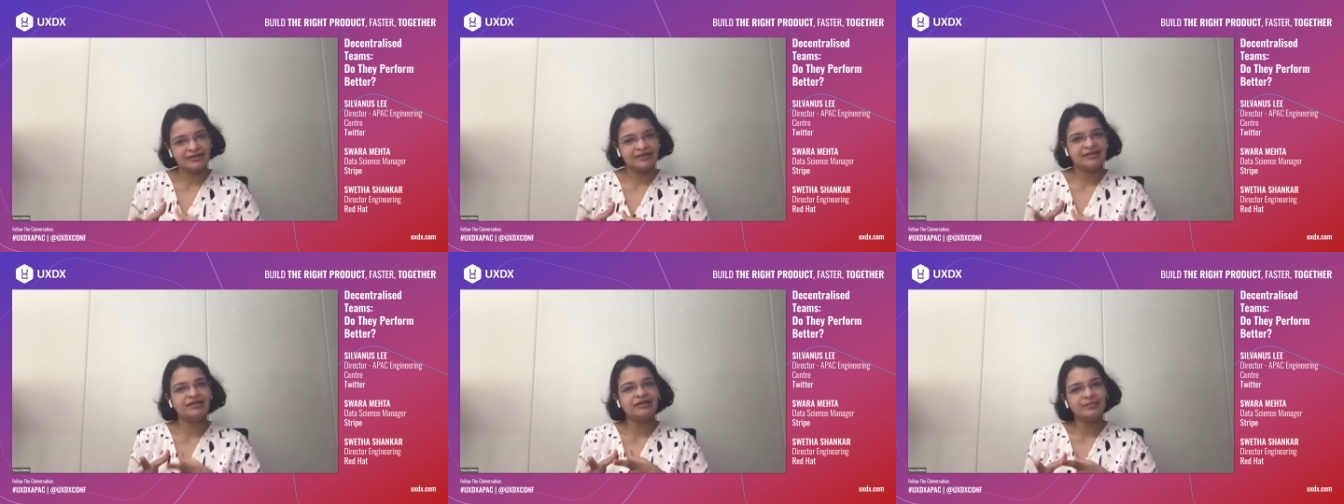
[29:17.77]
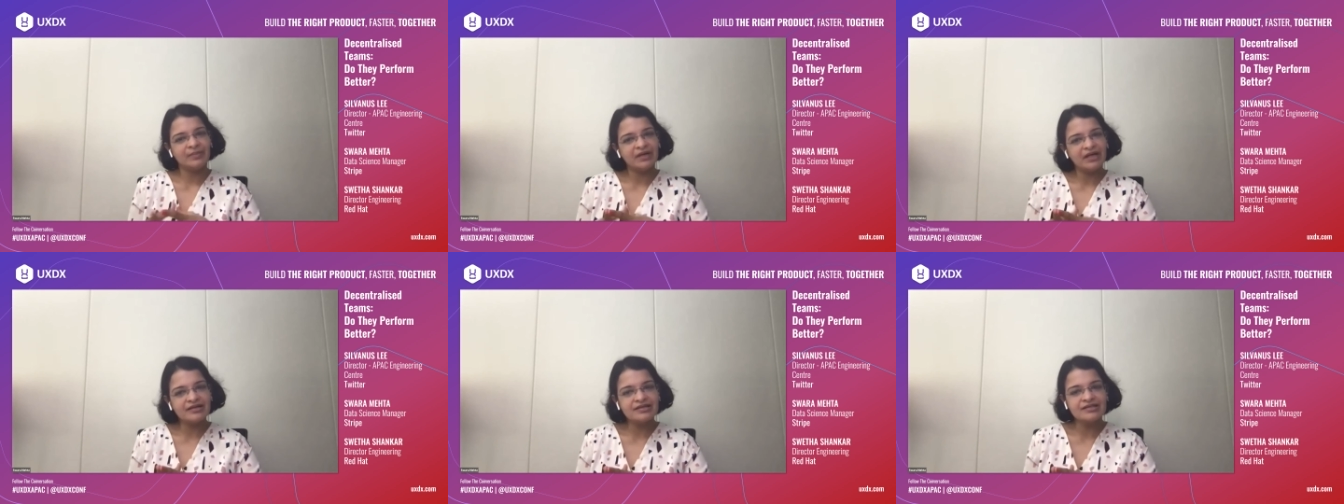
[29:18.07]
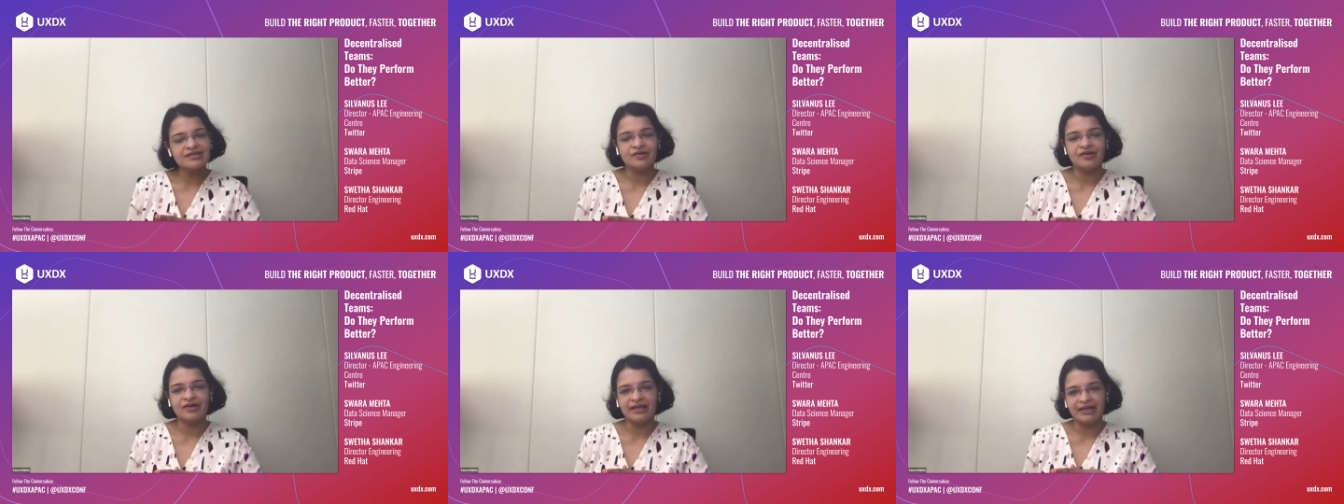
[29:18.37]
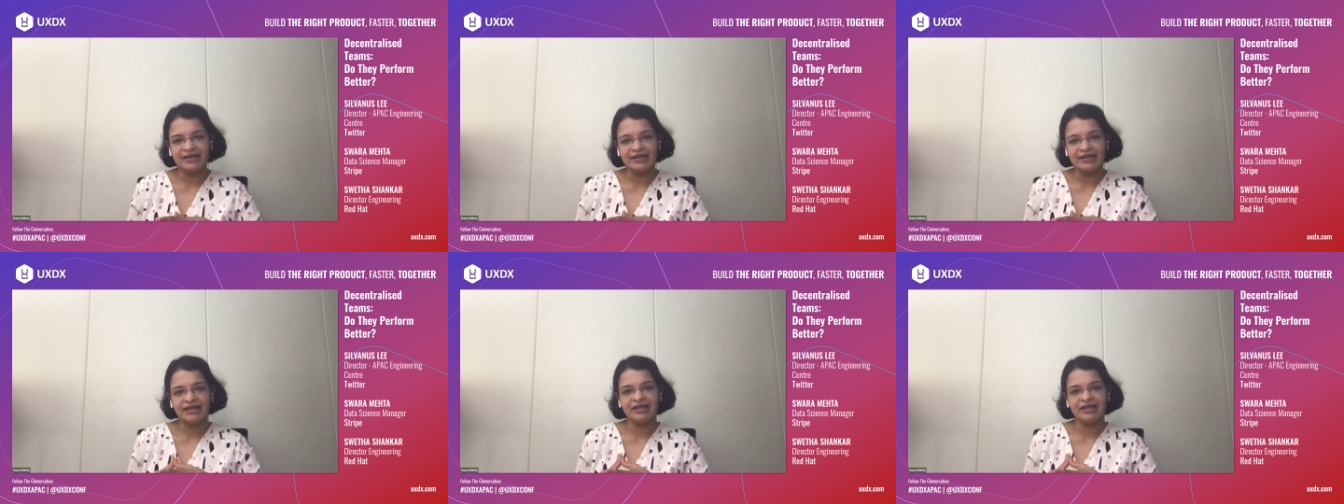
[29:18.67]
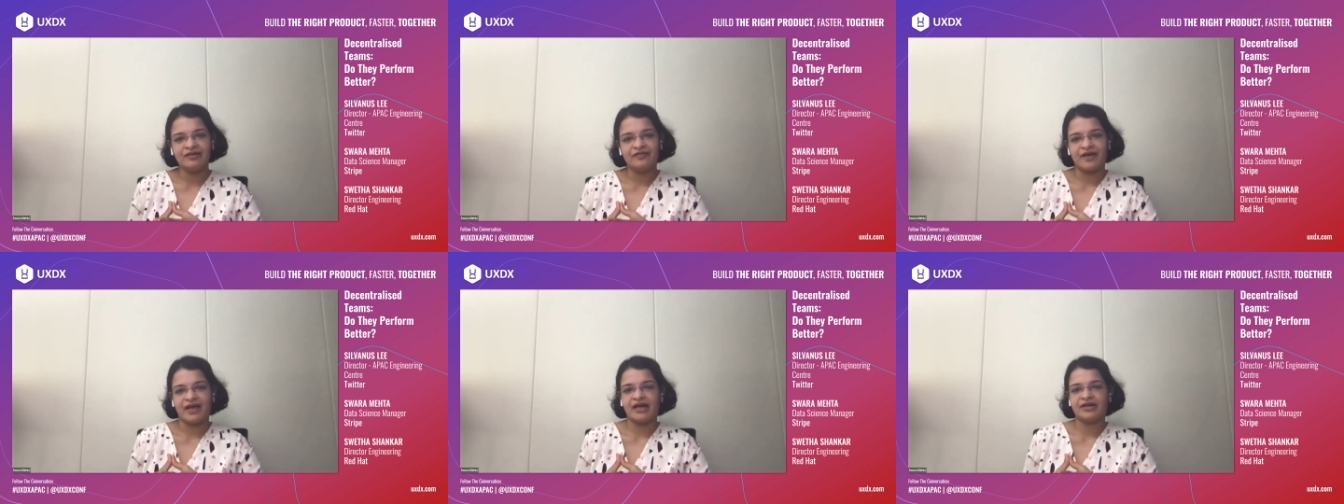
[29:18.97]
critical mass or like
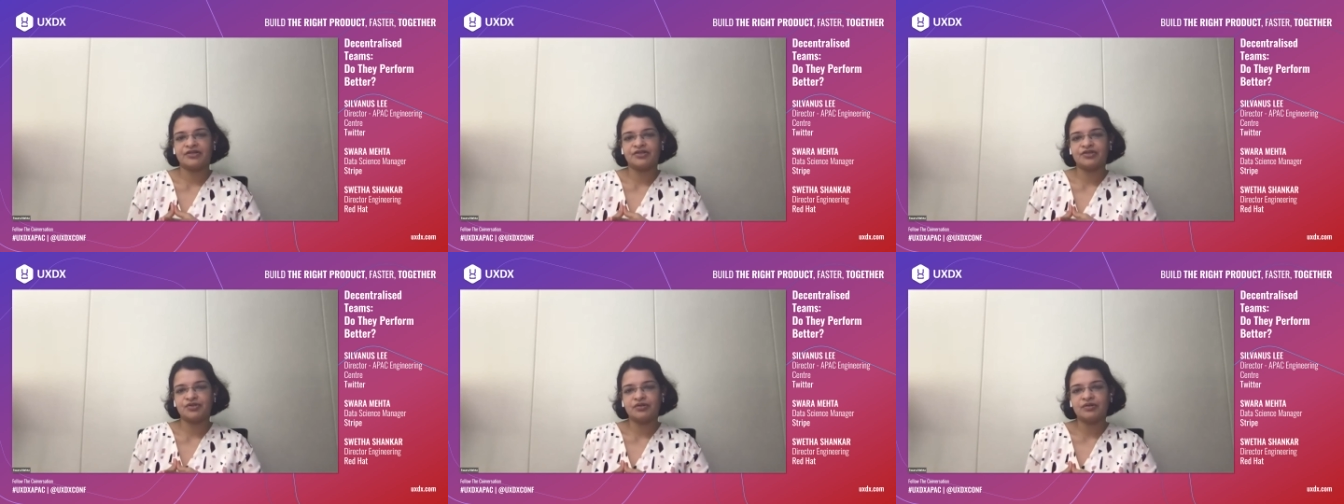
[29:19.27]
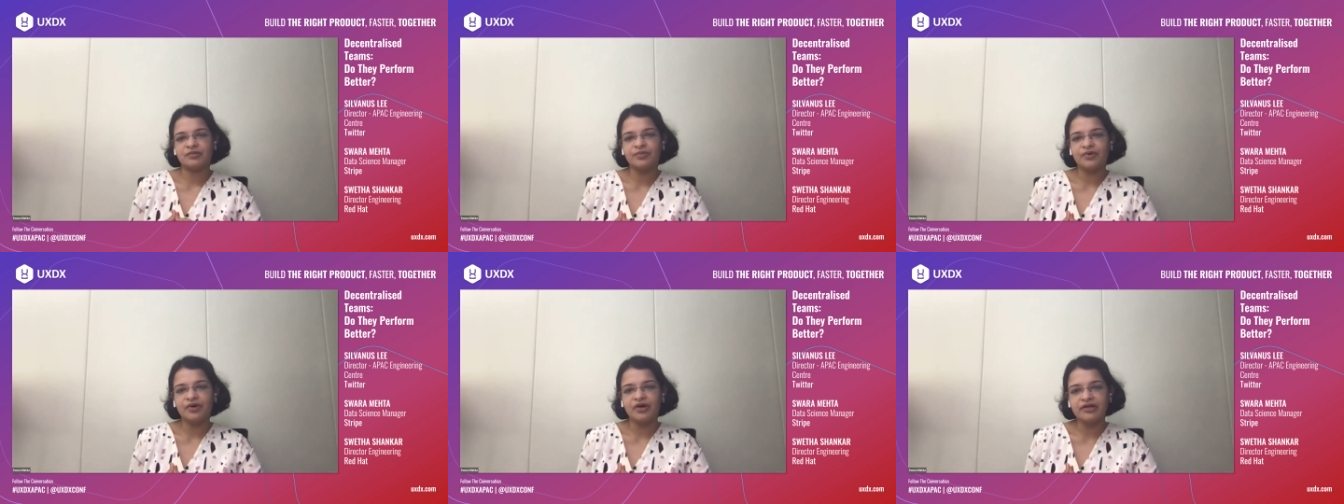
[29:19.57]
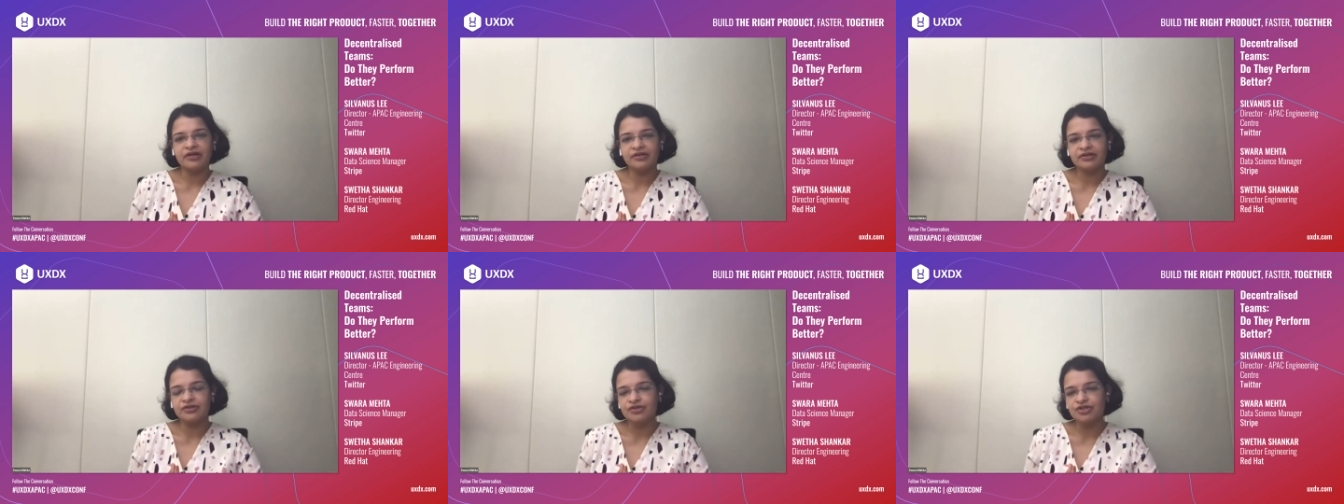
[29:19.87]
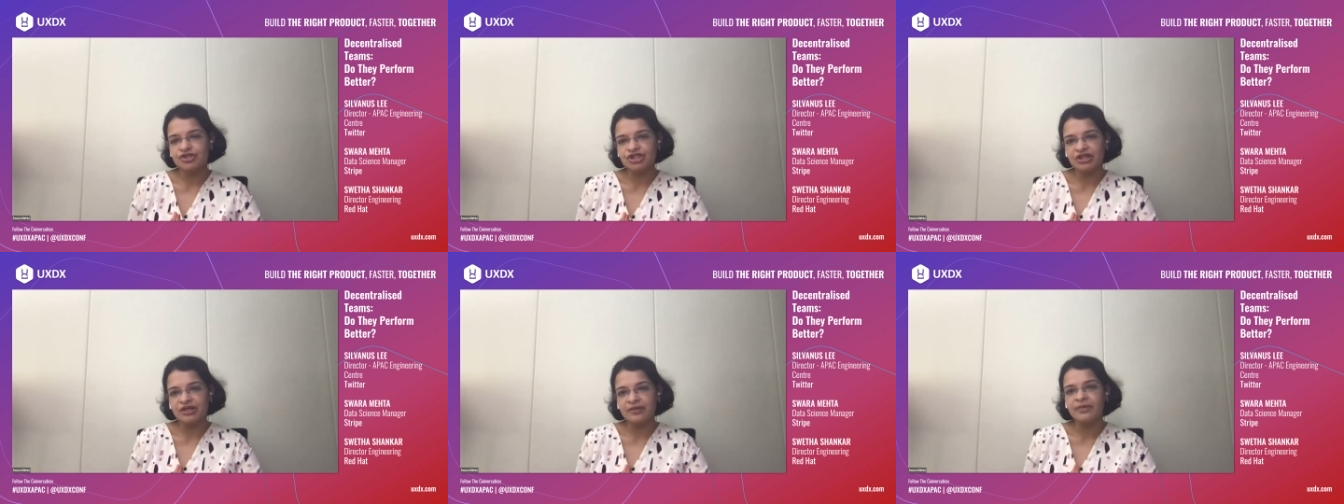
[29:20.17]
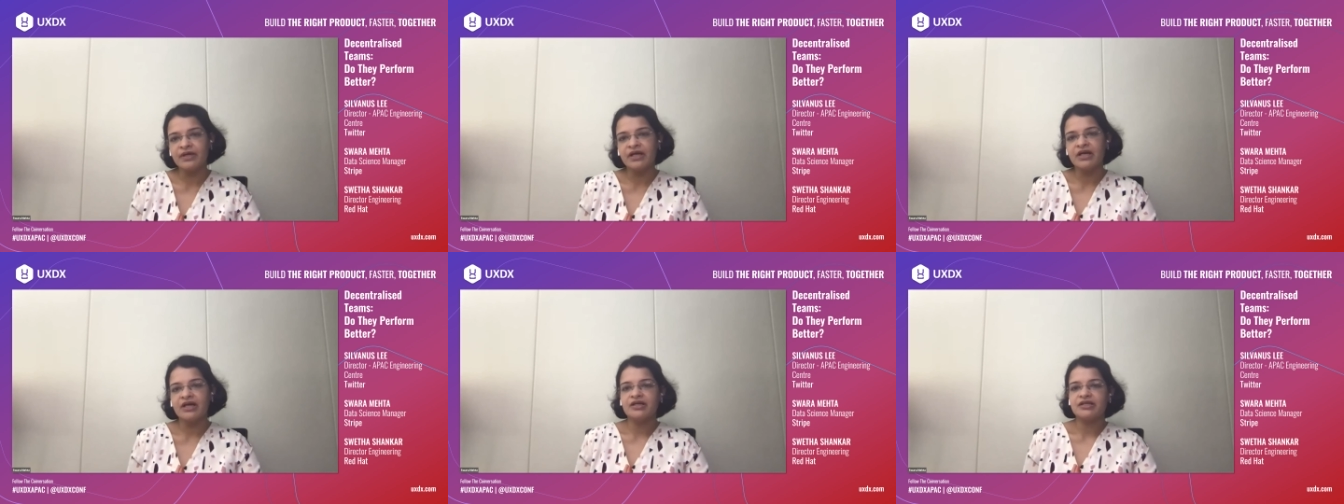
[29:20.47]
enough actual product to ship,